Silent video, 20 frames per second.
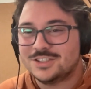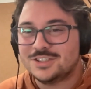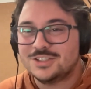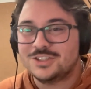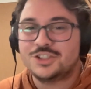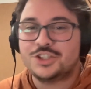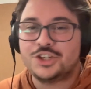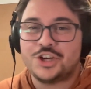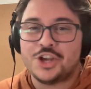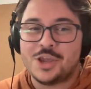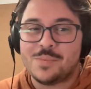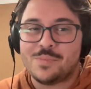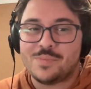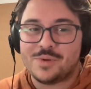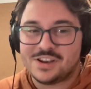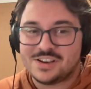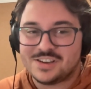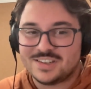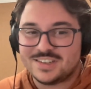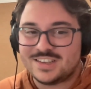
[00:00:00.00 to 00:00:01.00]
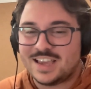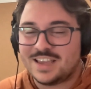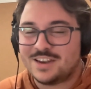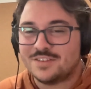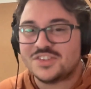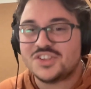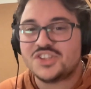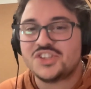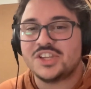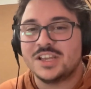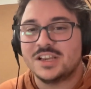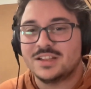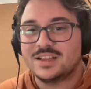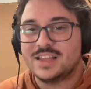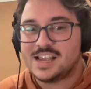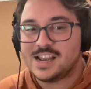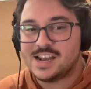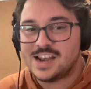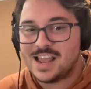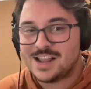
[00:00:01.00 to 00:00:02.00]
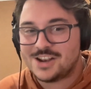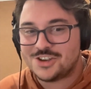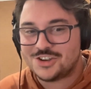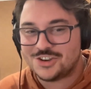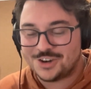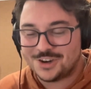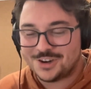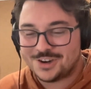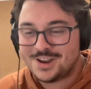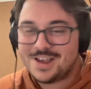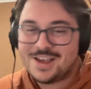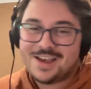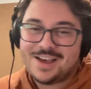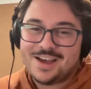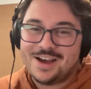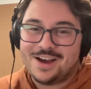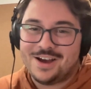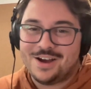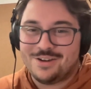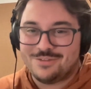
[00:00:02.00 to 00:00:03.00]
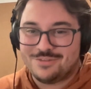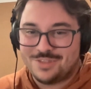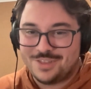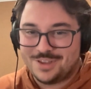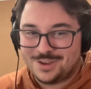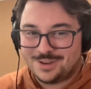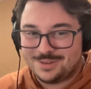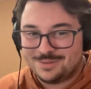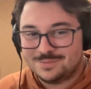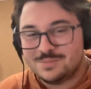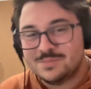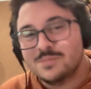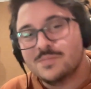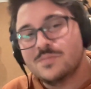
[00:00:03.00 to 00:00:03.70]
cheap and kind of stealing nature of the